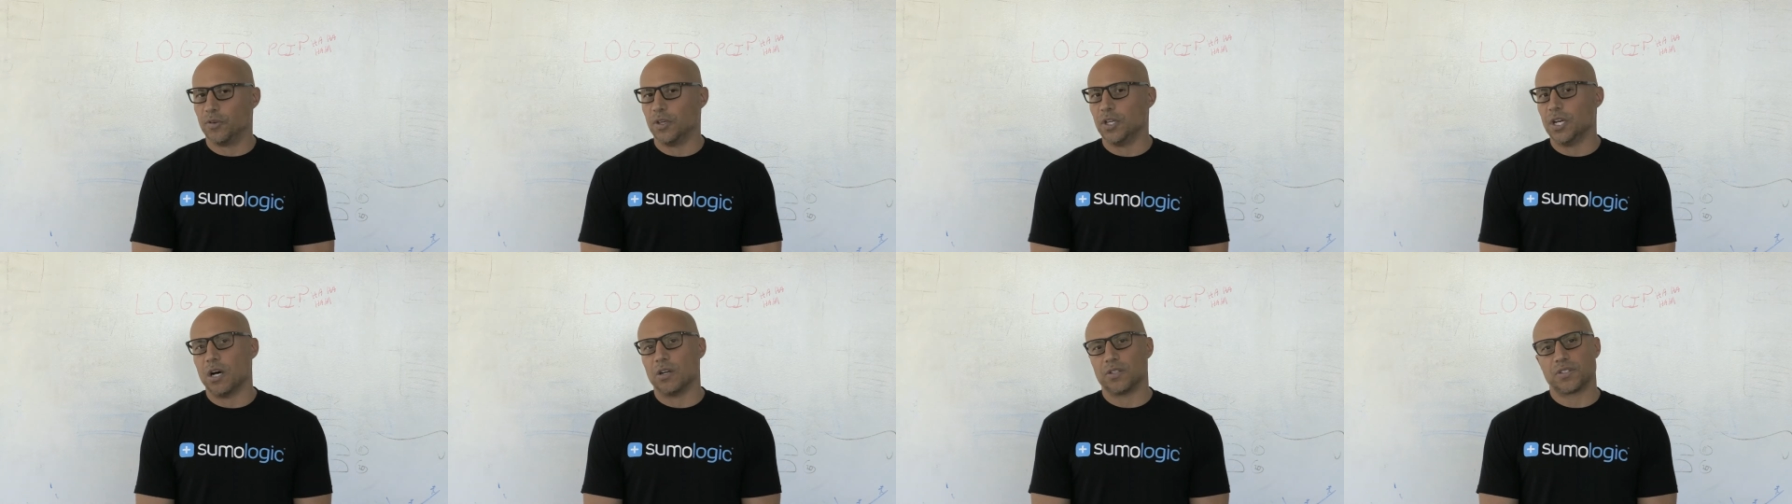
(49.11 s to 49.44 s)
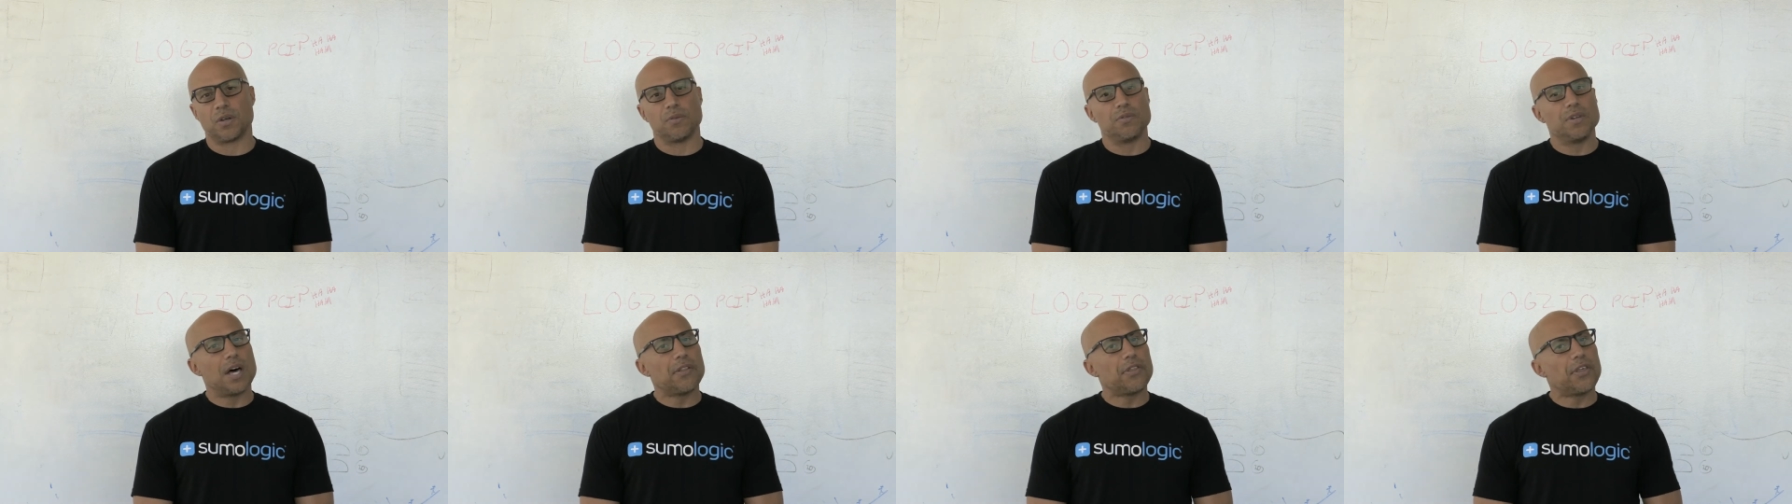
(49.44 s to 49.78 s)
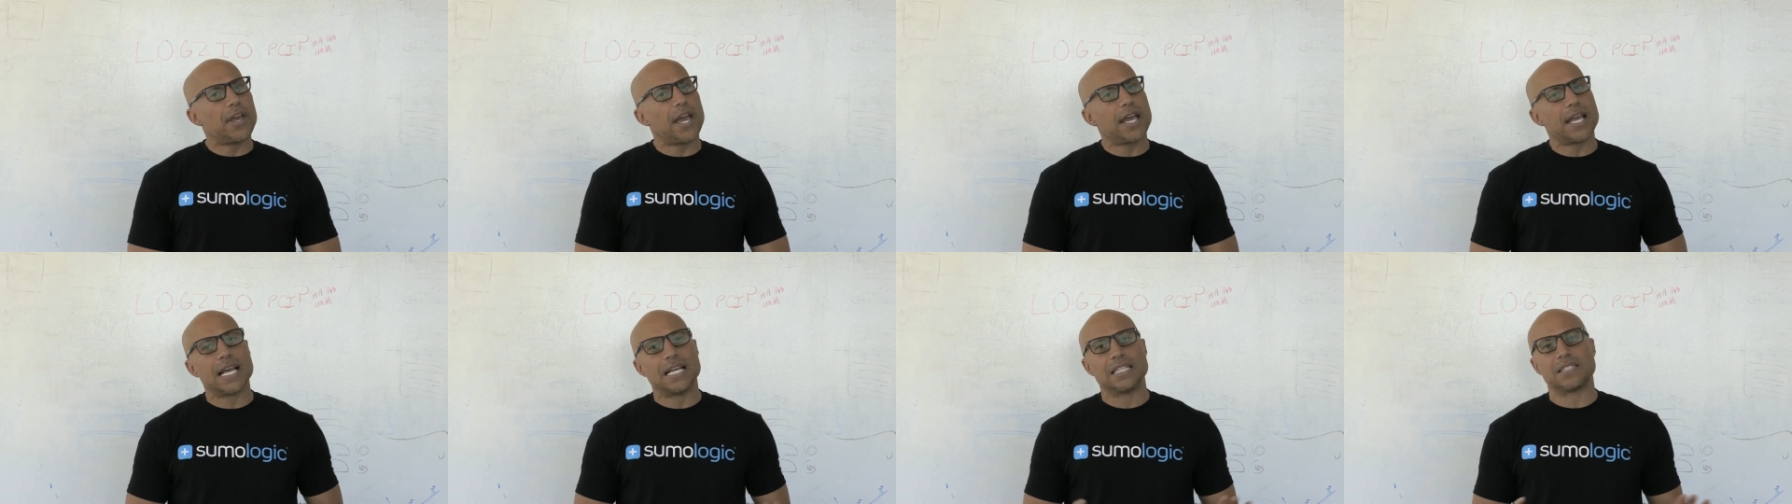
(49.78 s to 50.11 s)
You know, so
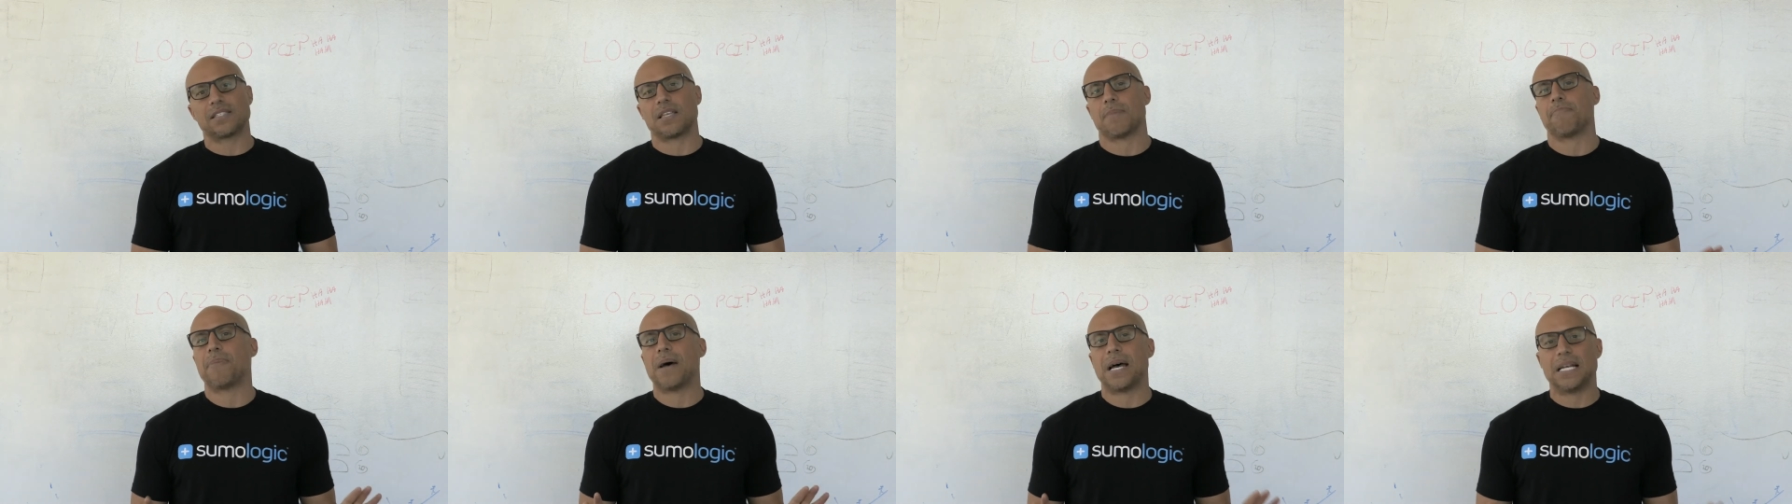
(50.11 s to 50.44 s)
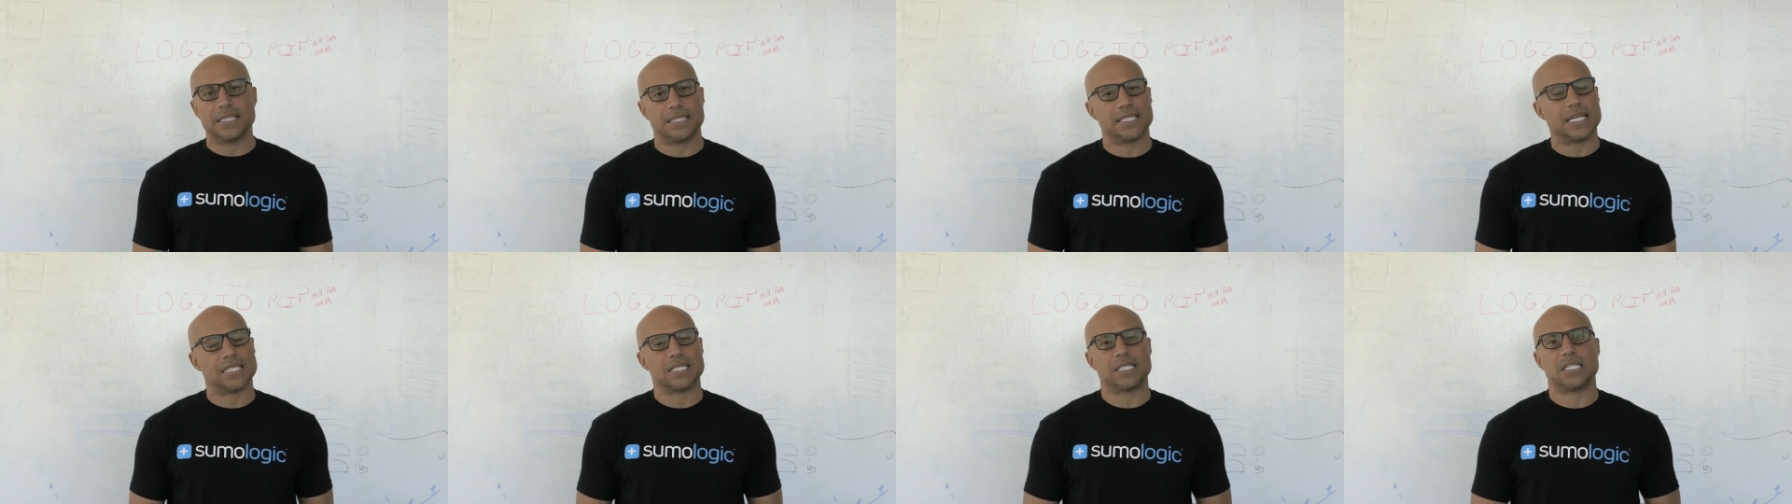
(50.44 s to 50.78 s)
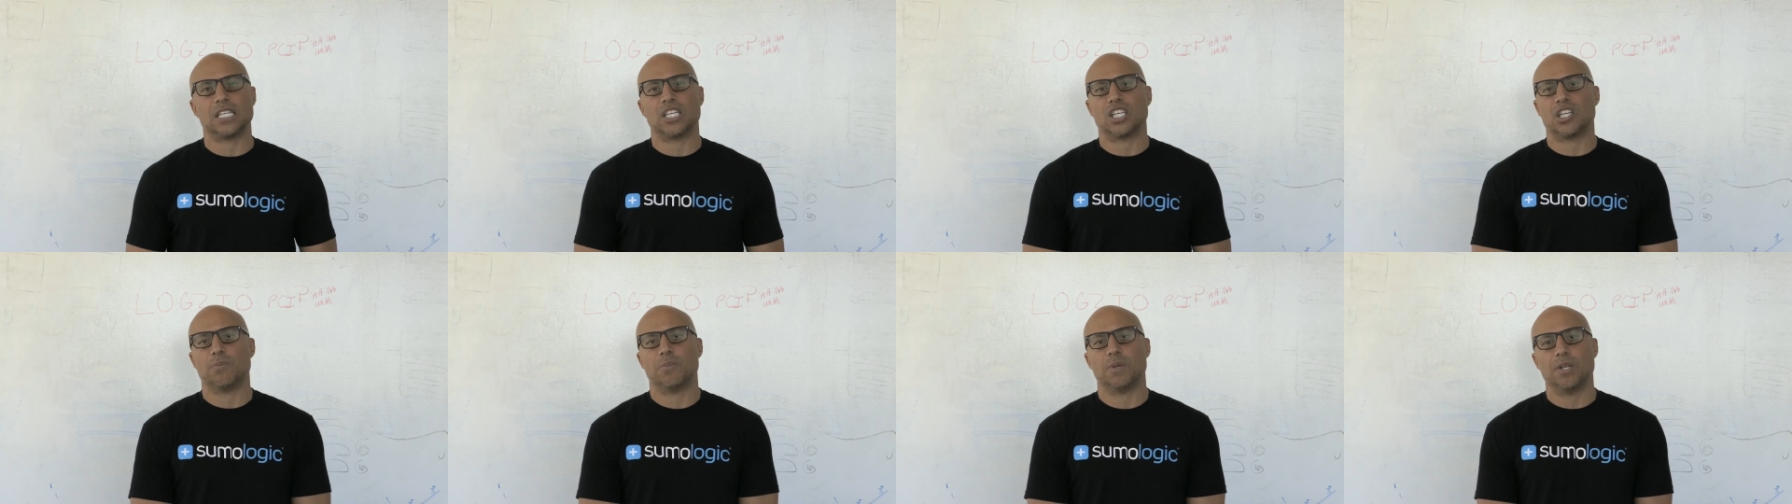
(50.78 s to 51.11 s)
nothing against the pen
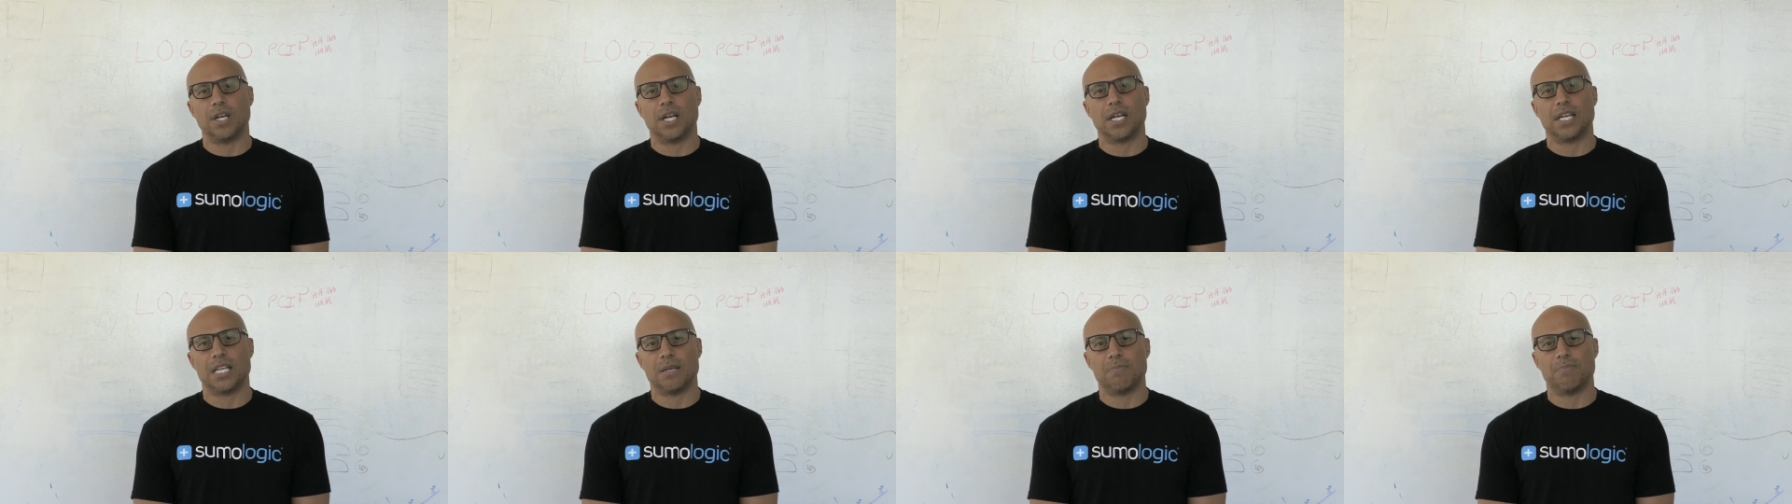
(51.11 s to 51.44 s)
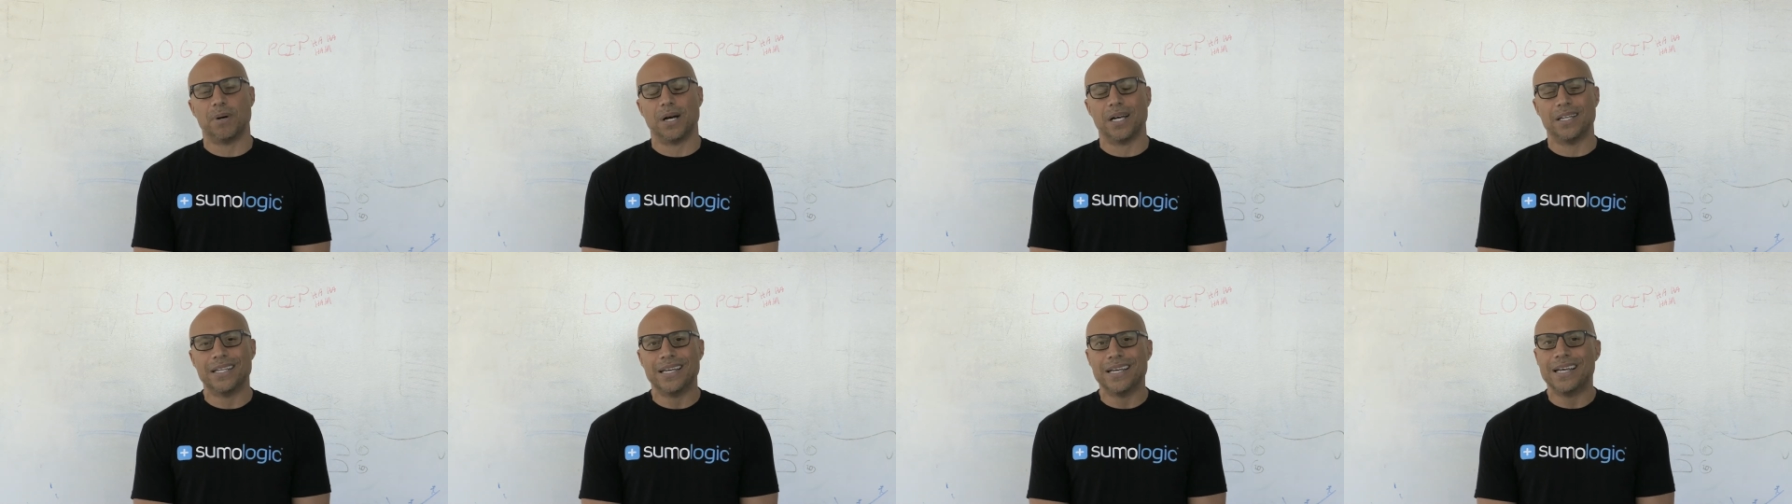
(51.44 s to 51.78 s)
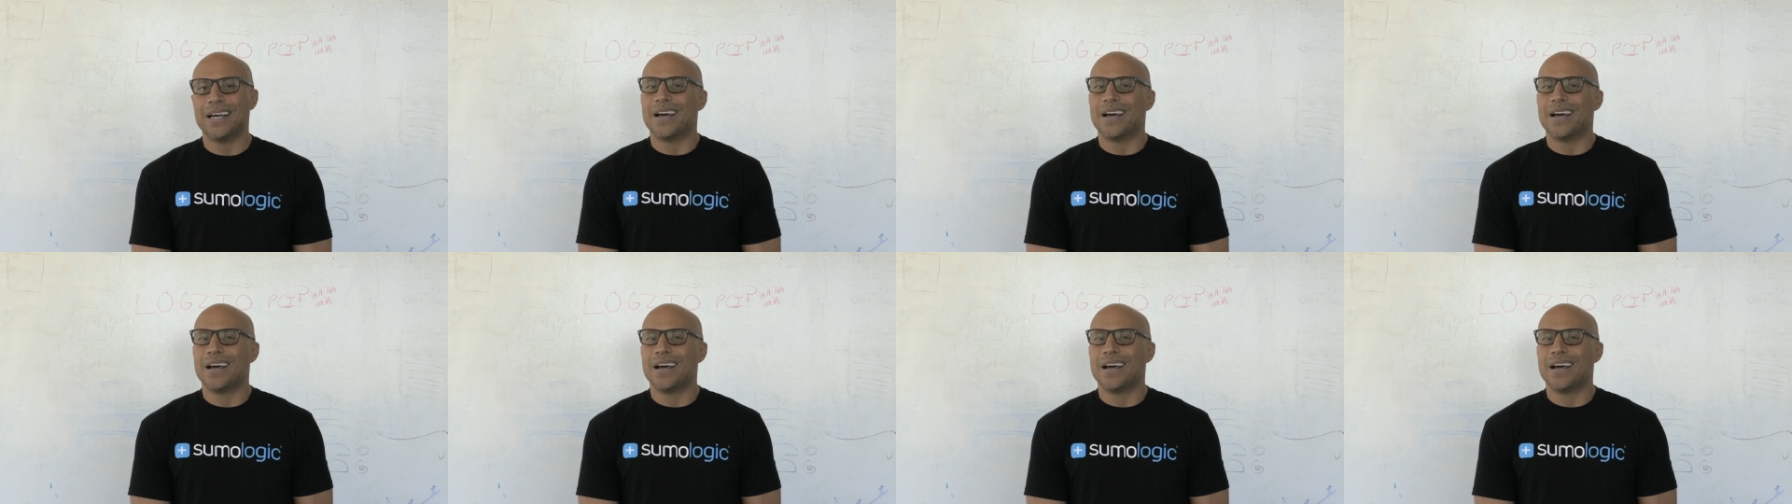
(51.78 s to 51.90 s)
testing community, but